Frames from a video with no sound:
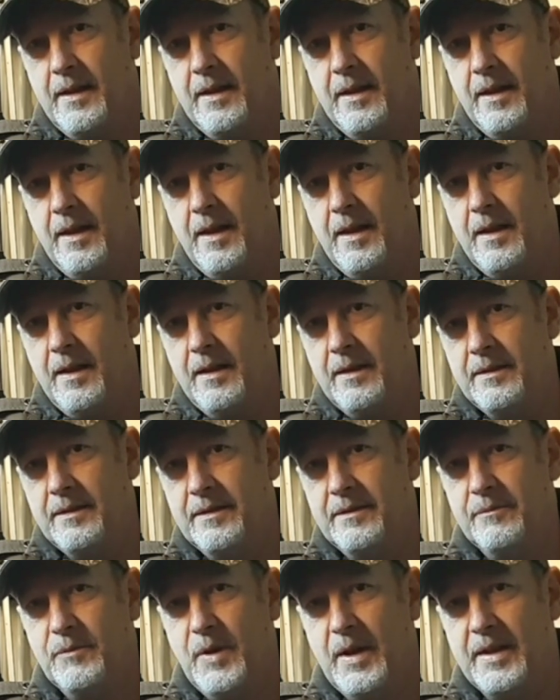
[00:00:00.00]
well,
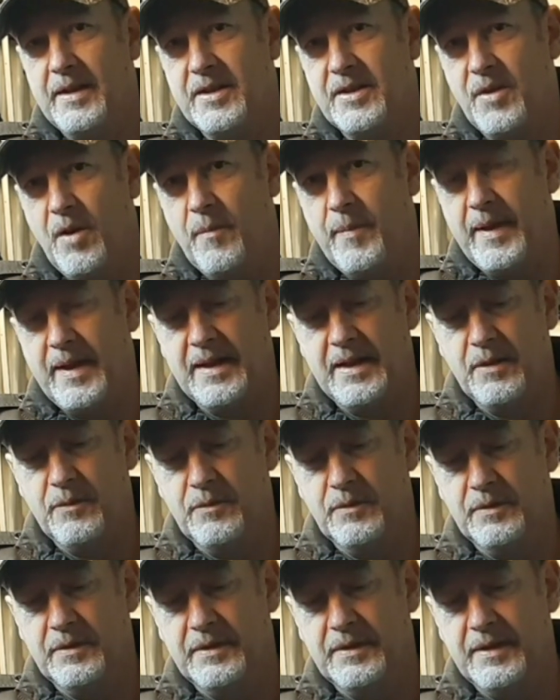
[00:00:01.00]
it's not a bad
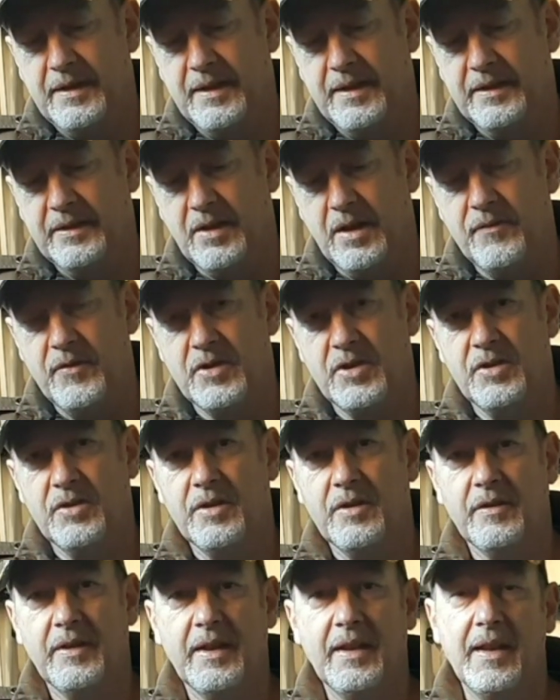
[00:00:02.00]
little night vision
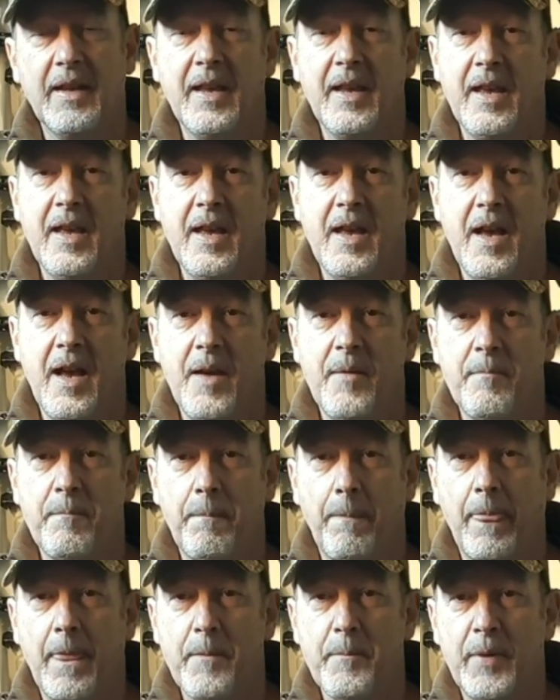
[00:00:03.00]
unit,
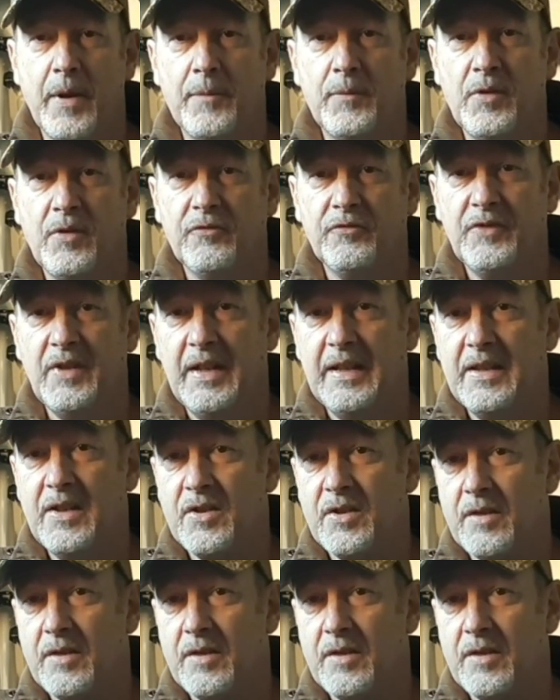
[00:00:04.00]
but I'm not really using